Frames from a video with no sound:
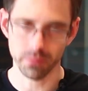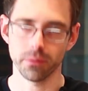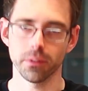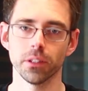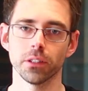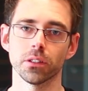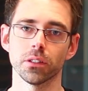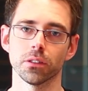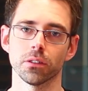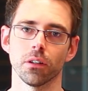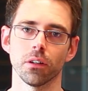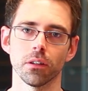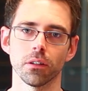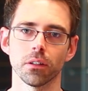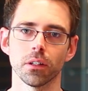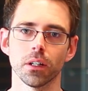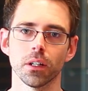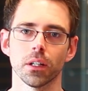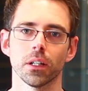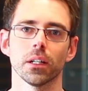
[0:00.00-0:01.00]
This is our
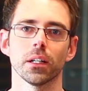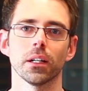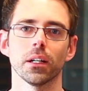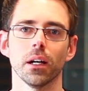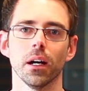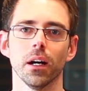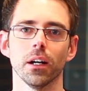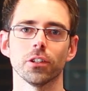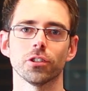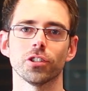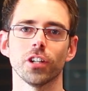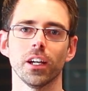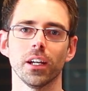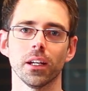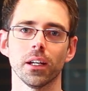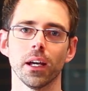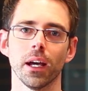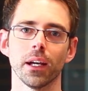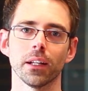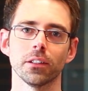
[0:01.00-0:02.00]

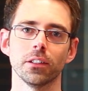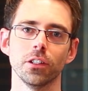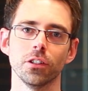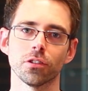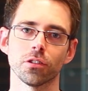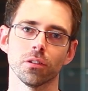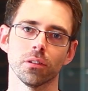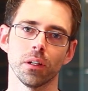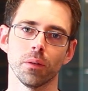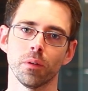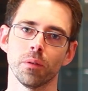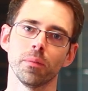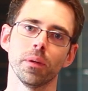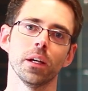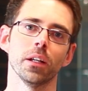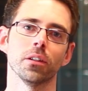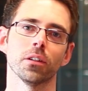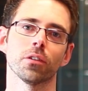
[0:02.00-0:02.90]
chain gang t-shirt that we made